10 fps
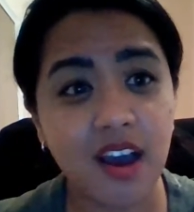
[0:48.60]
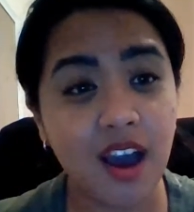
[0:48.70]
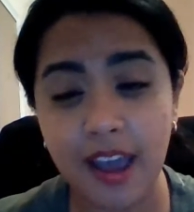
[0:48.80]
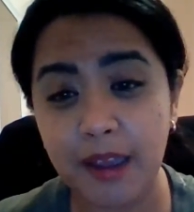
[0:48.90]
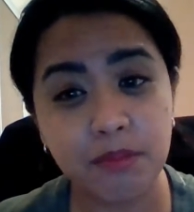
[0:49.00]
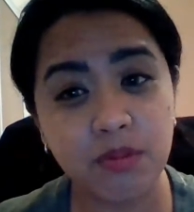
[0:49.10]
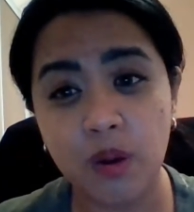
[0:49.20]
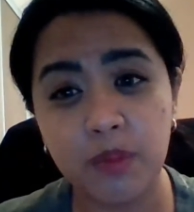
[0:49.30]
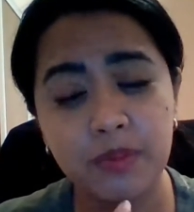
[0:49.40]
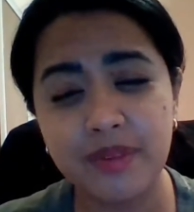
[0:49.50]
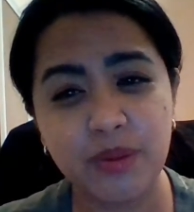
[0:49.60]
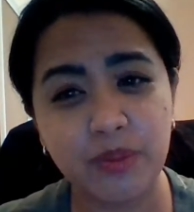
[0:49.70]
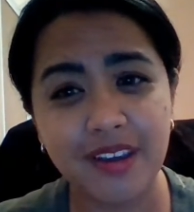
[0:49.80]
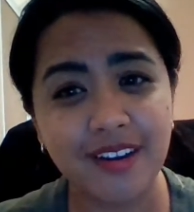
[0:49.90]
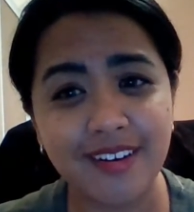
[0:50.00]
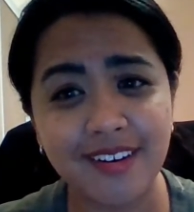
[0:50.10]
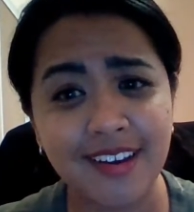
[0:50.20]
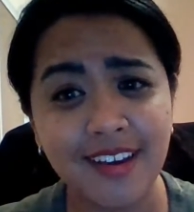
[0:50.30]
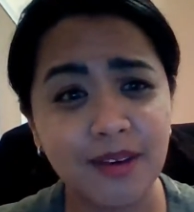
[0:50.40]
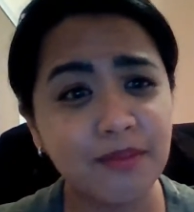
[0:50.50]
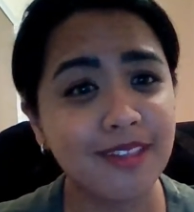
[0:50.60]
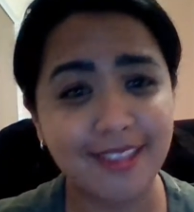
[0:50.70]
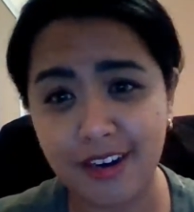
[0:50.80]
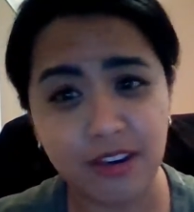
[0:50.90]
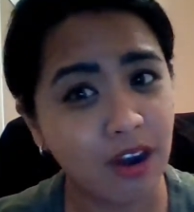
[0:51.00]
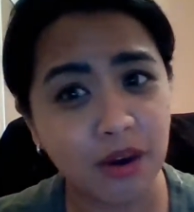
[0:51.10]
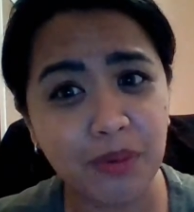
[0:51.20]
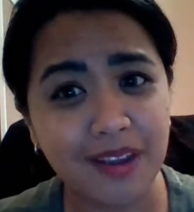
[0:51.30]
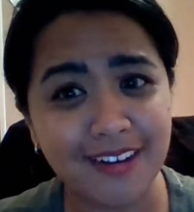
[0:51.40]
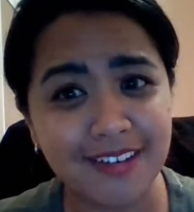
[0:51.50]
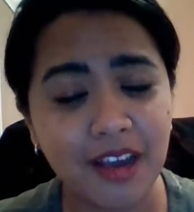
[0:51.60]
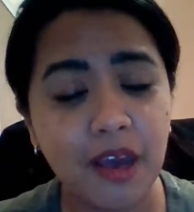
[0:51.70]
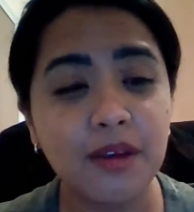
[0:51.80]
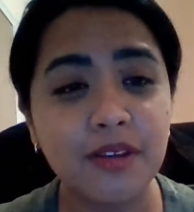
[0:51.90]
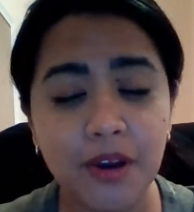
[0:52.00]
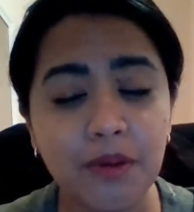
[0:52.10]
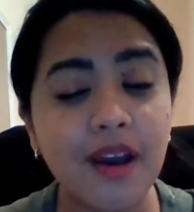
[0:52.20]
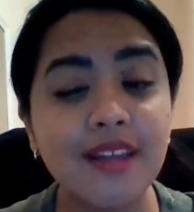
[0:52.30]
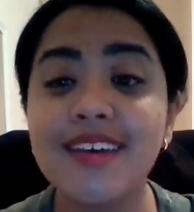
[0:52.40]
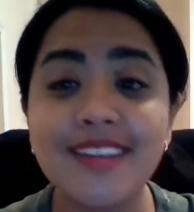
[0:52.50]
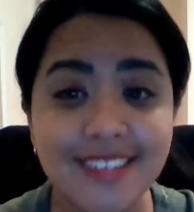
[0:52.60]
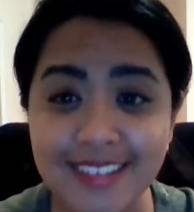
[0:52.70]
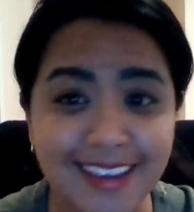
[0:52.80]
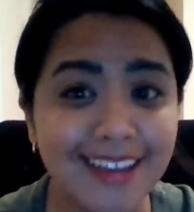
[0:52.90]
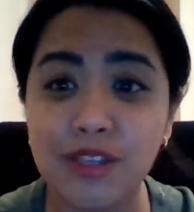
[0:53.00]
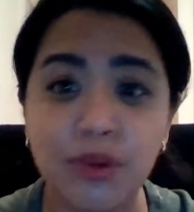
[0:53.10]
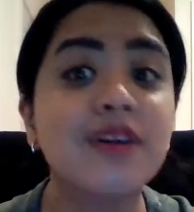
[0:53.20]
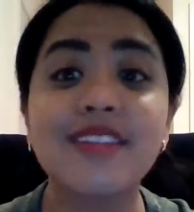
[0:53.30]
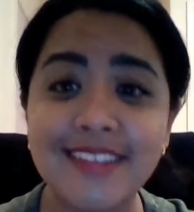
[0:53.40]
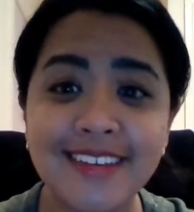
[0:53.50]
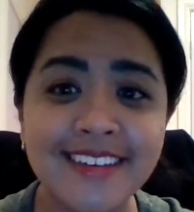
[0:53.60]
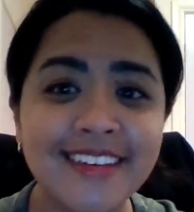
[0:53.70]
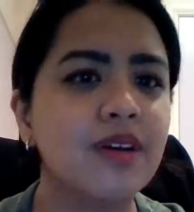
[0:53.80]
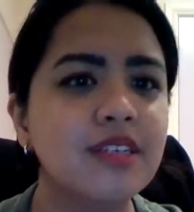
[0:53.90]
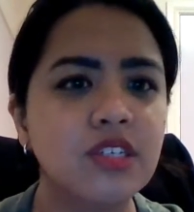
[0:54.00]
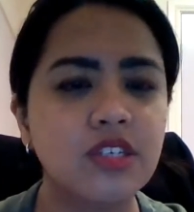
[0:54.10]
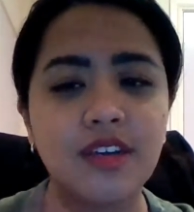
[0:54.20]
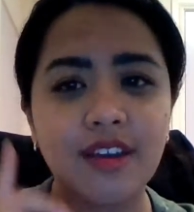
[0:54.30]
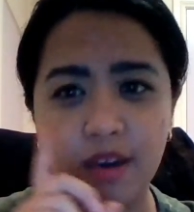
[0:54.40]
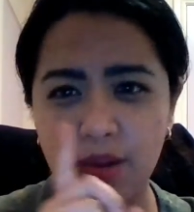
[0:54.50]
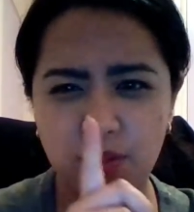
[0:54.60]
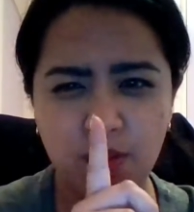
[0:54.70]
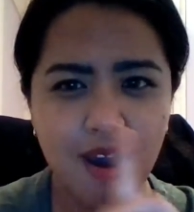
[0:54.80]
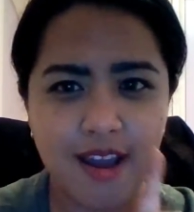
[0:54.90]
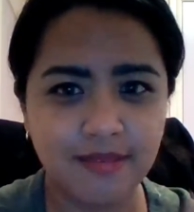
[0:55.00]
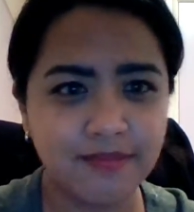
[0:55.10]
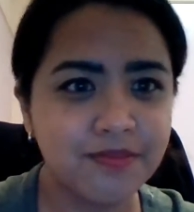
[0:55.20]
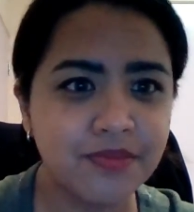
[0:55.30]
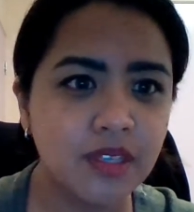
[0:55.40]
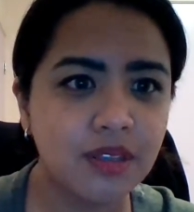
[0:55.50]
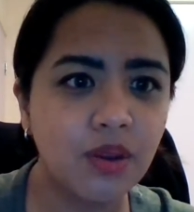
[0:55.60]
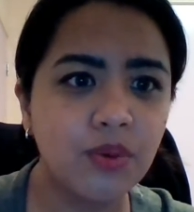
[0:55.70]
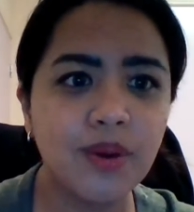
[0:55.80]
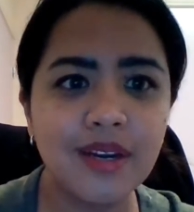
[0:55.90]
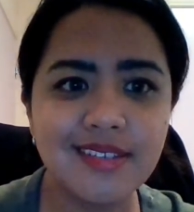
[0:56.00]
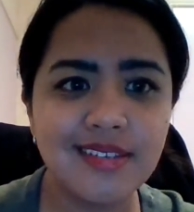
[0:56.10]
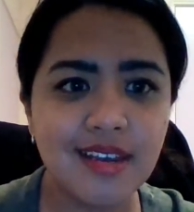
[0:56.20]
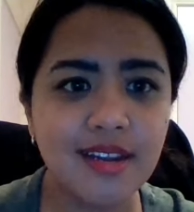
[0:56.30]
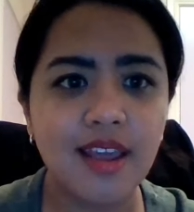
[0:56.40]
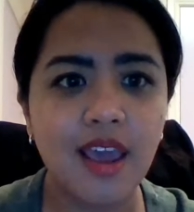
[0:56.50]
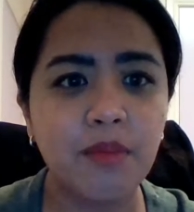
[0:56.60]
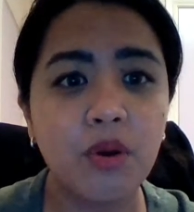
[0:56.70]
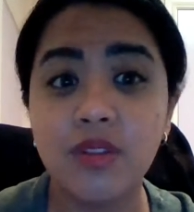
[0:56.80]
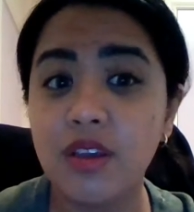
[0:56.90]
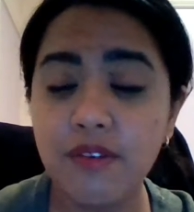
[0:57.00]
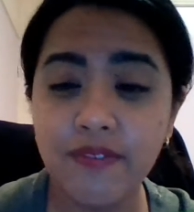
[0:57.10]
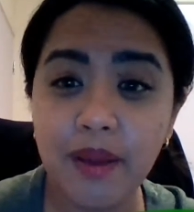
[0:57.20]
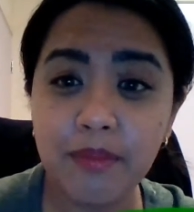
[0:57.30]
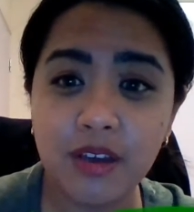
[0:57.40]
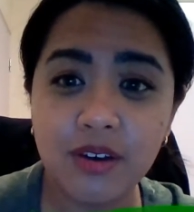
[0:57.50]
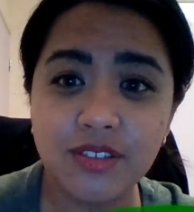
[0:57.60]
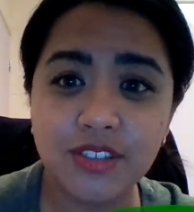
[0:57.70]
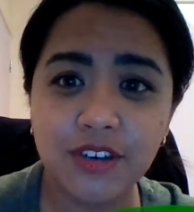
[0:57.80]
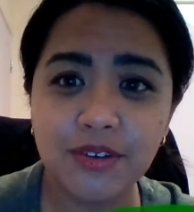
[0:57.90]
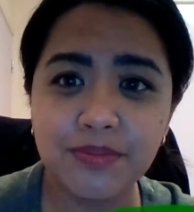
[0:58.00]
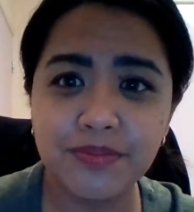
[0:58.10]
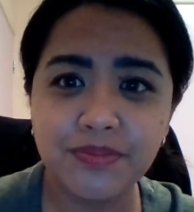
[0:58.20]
I'm probably weird, but they're not weird. You know what? Let's just get to it. Question 1. What is a nickname only your family calls you?